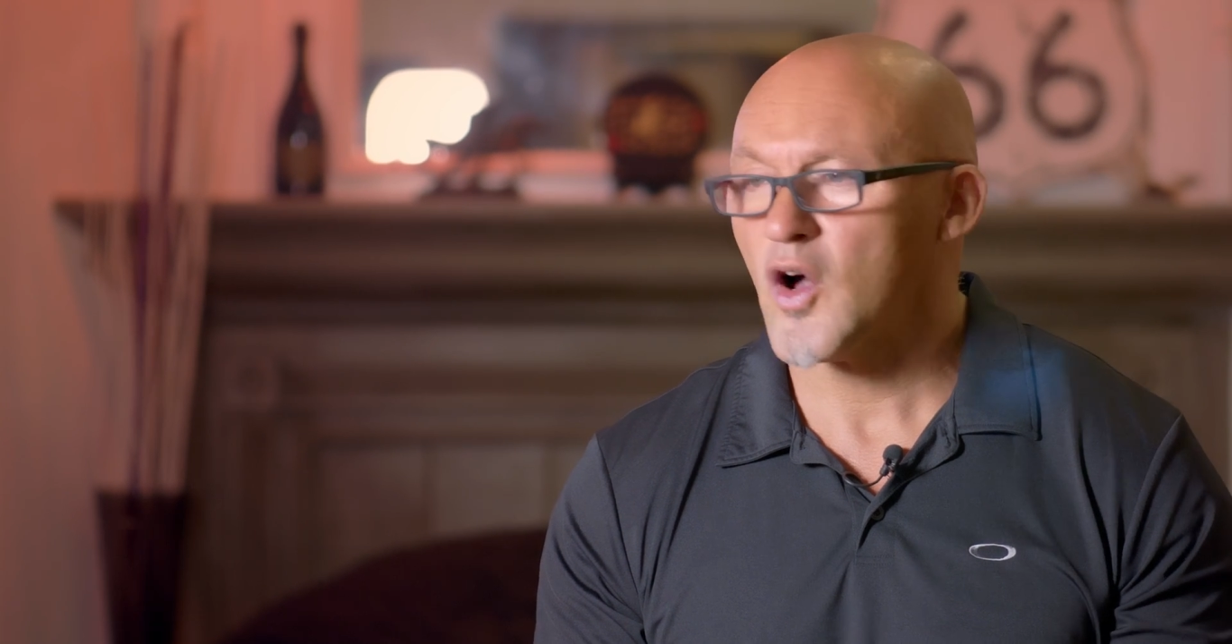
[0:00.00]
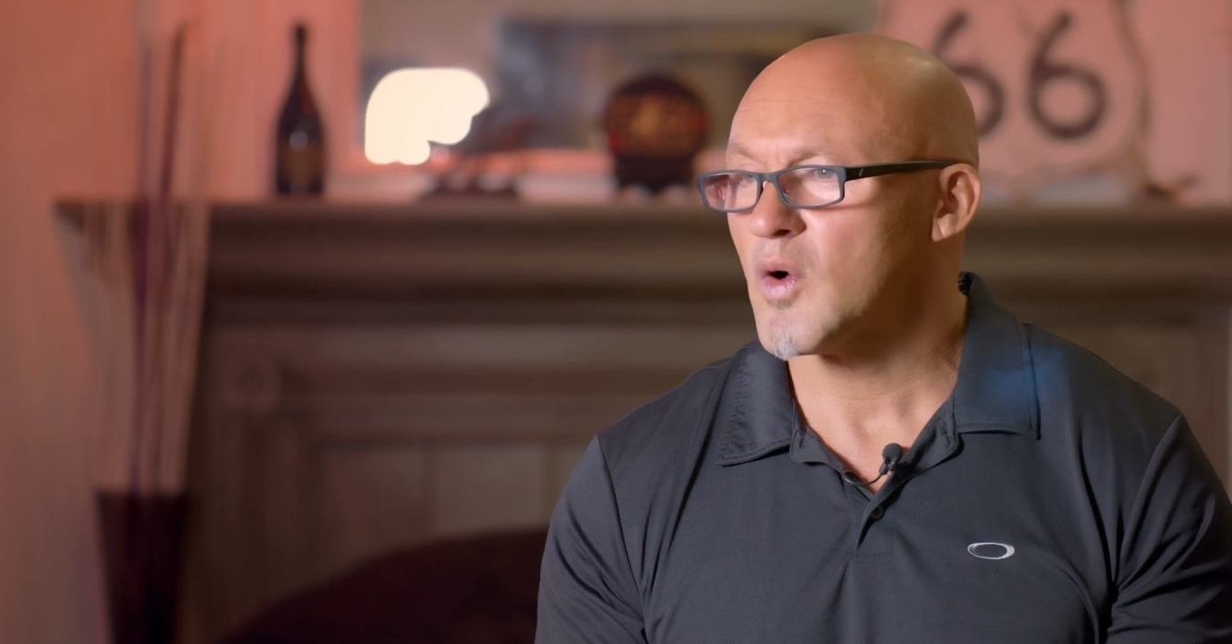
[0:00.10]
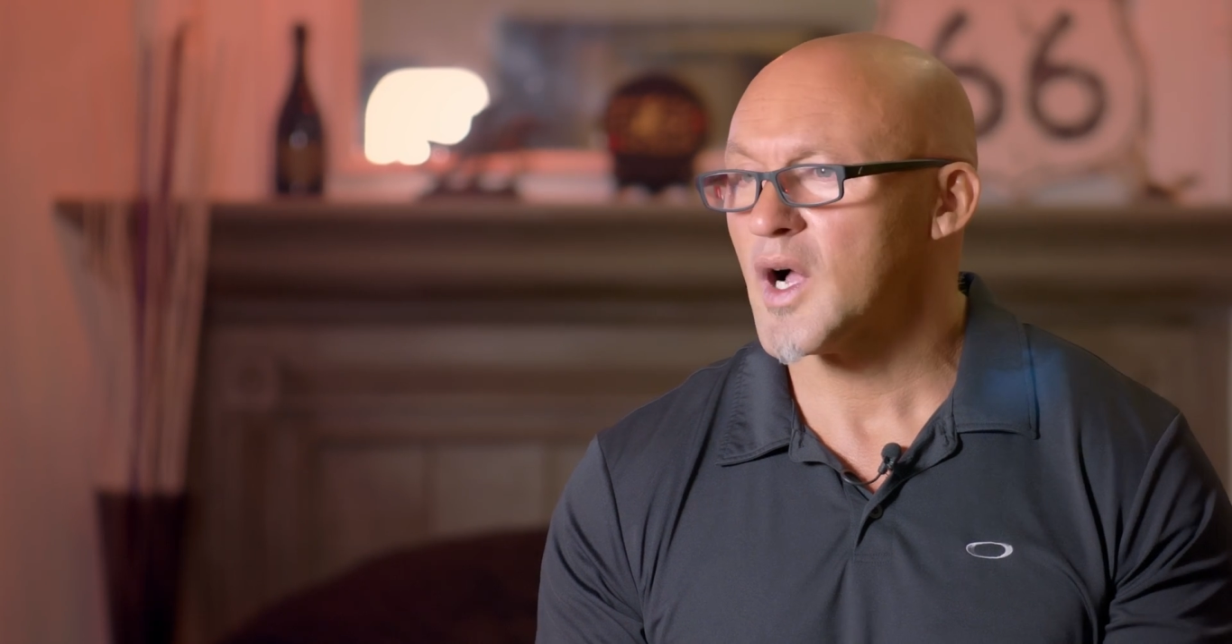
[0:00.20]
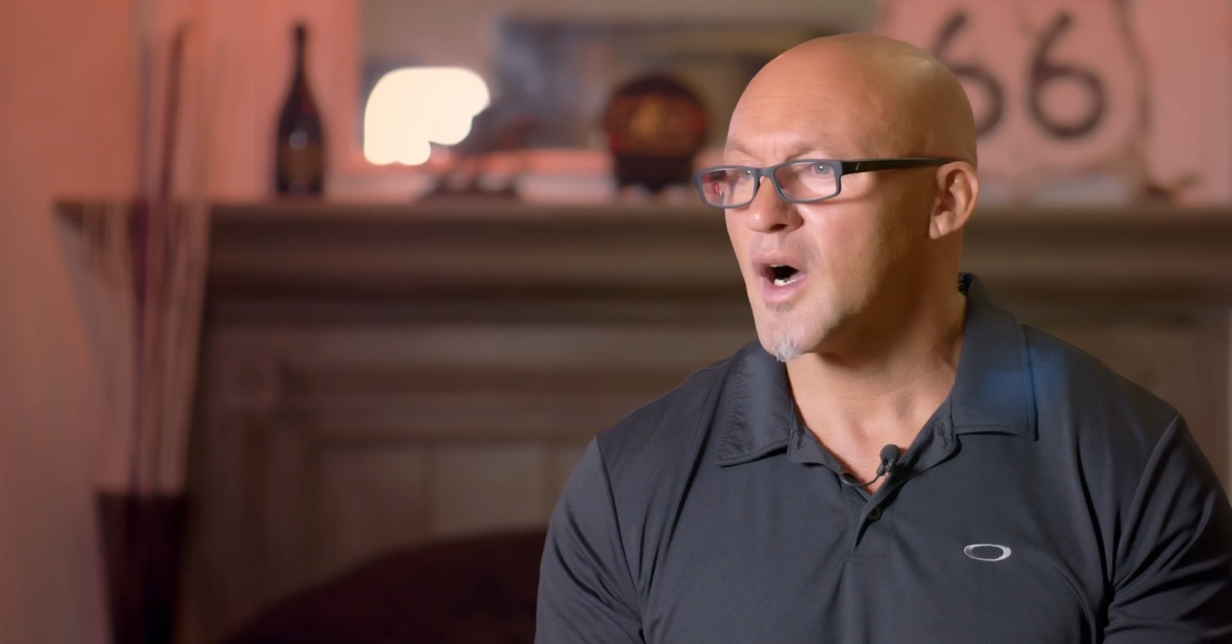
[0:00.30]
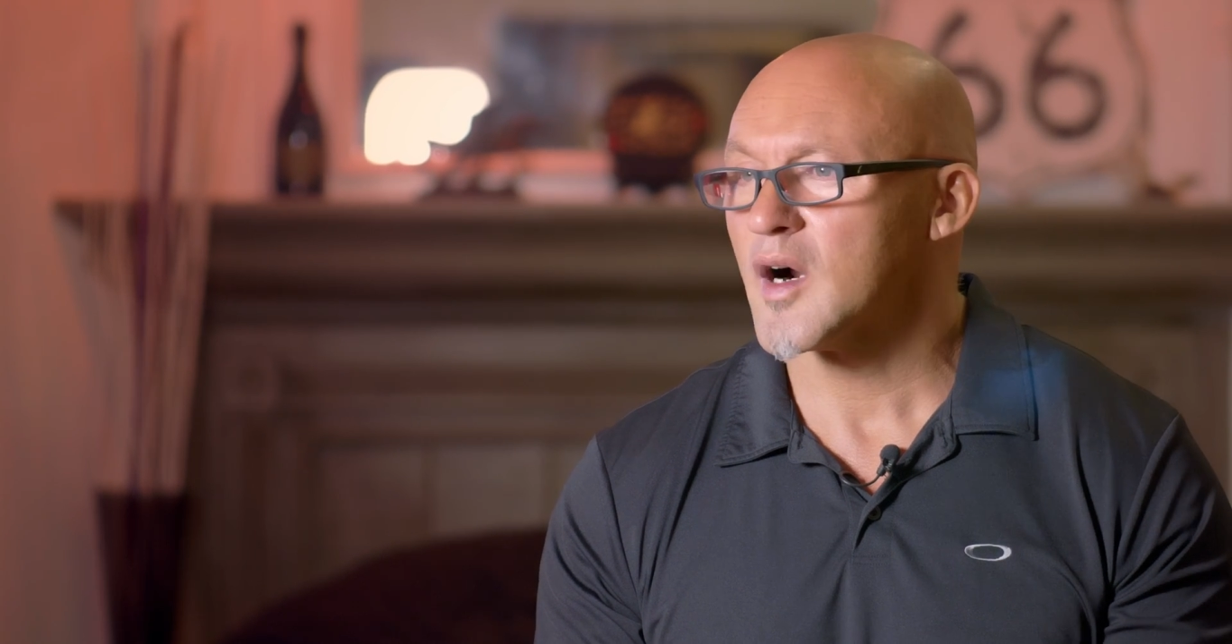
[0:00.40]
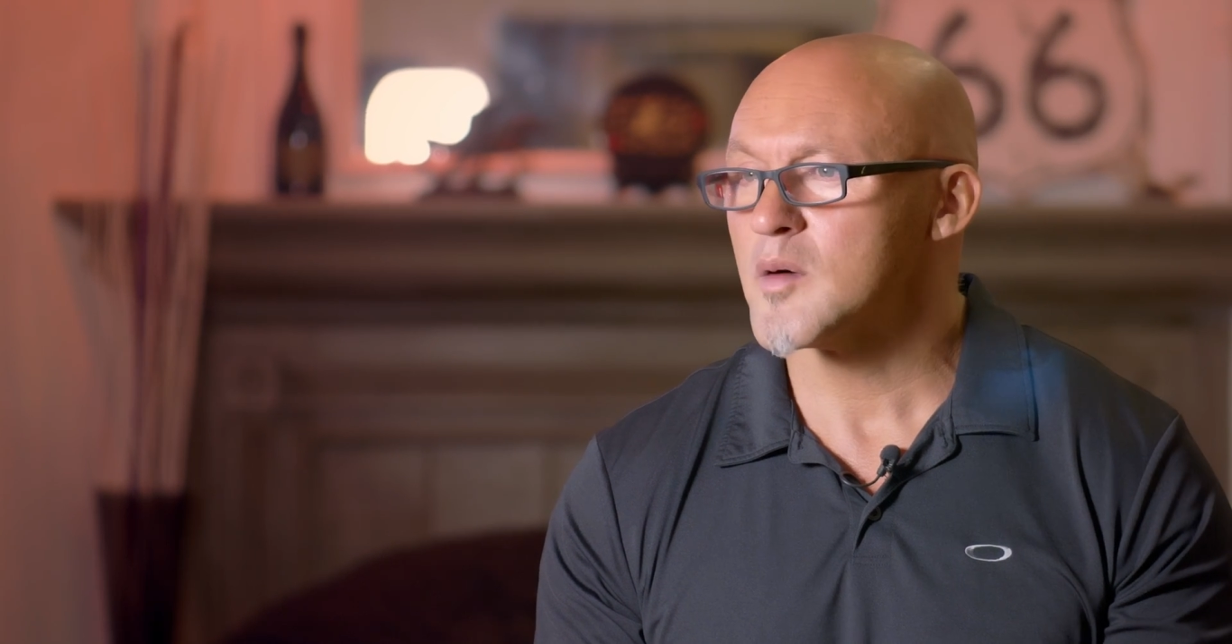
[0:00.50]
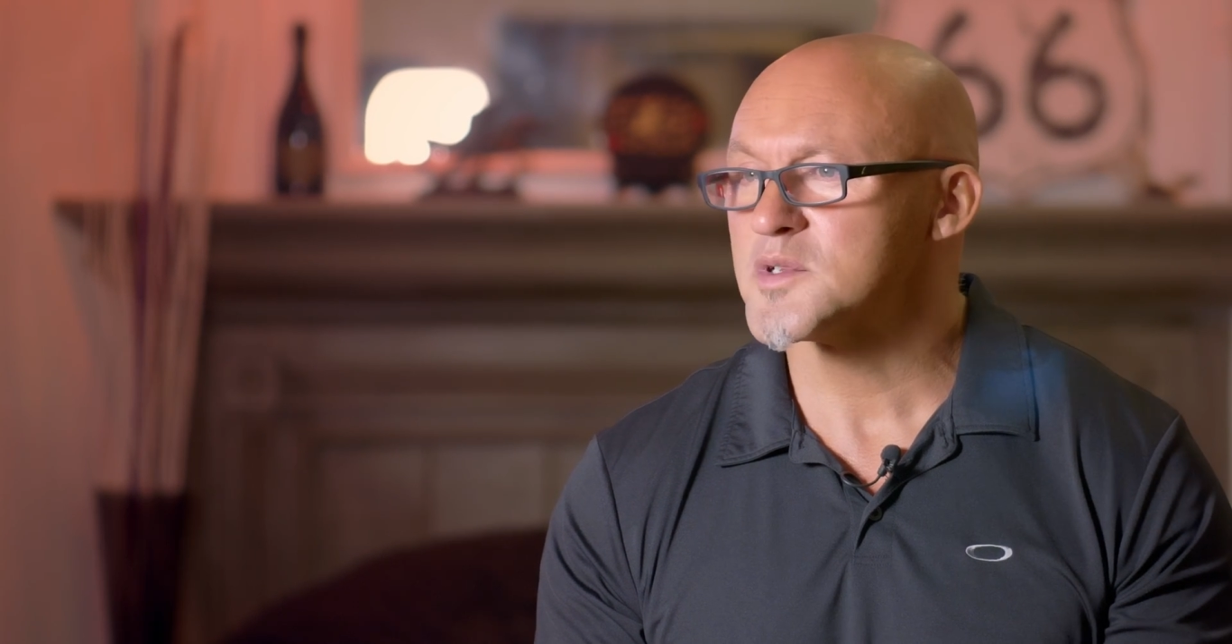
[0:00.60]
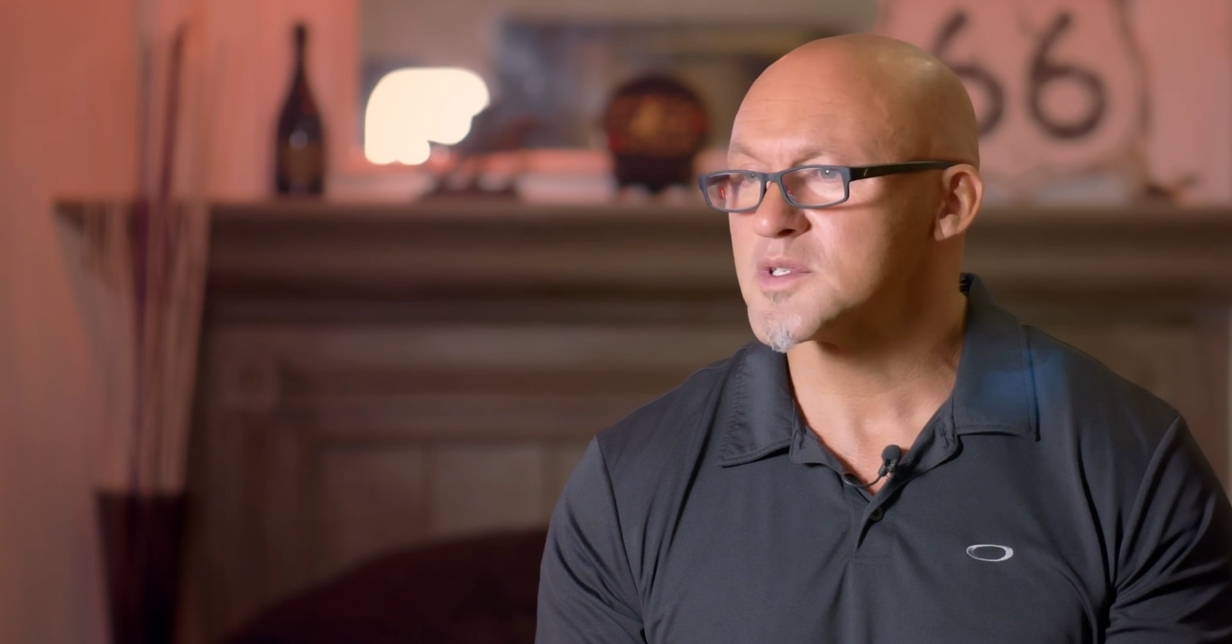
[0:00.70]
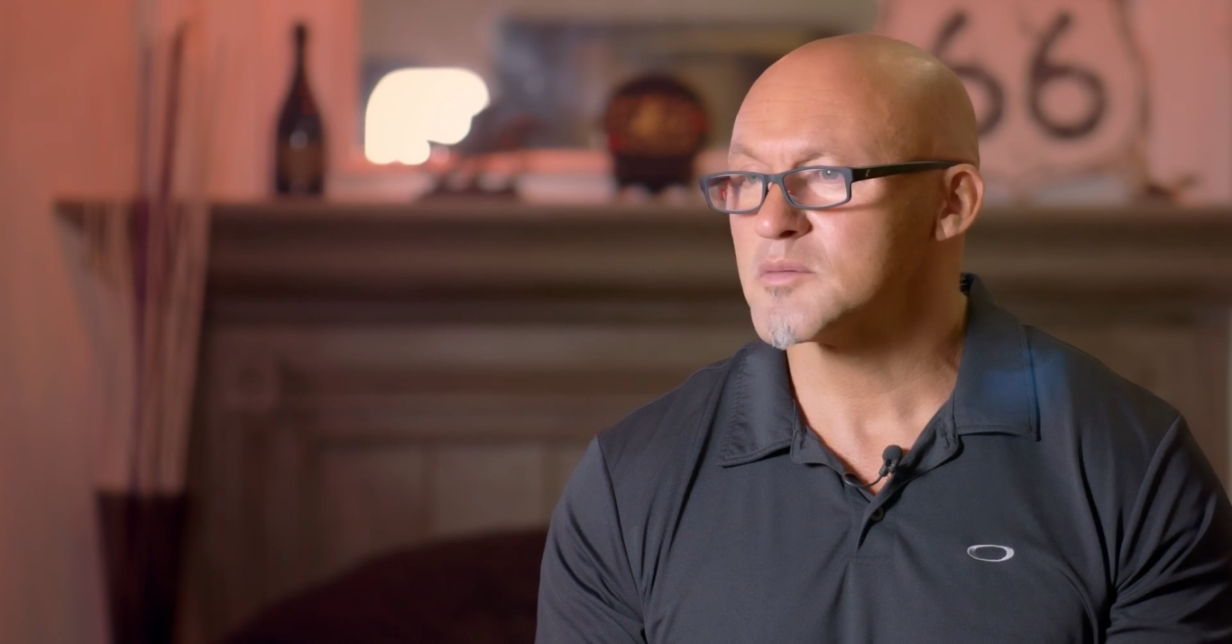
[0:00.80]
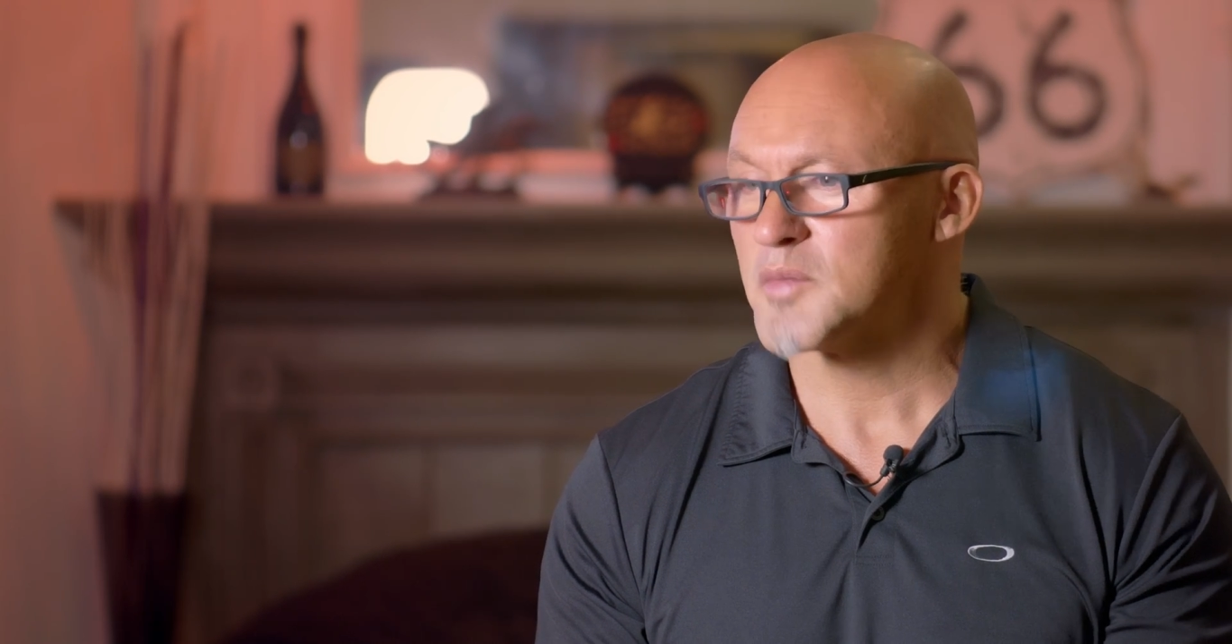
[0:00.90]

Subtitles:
no carbs